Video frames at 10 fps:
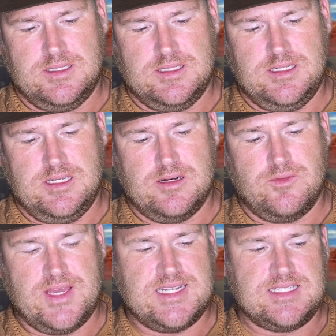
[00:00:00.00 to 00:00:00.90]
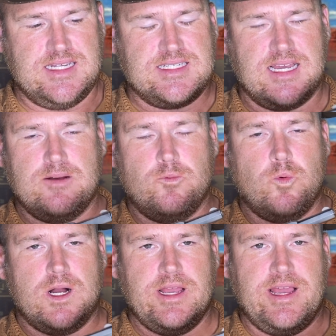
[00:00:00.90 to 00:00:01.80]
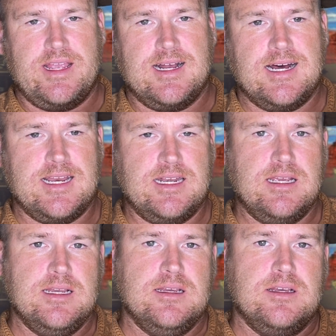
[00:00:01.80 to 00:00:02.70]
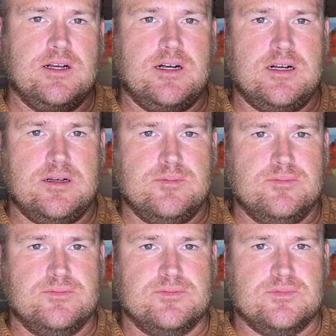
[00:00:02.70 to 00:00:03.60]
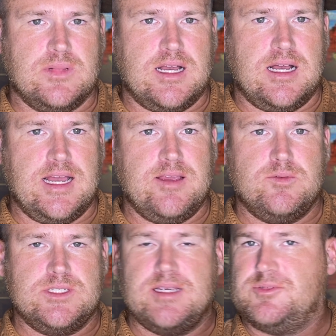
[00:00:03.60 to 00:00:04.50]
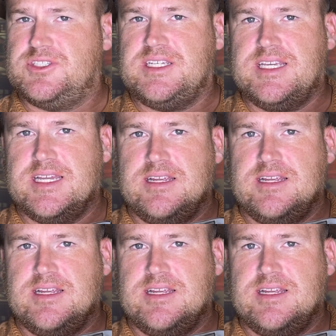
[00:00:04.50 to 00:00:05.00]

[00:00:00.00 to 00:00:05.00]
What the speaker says: you know, that's kind of why I got it. I was able to get it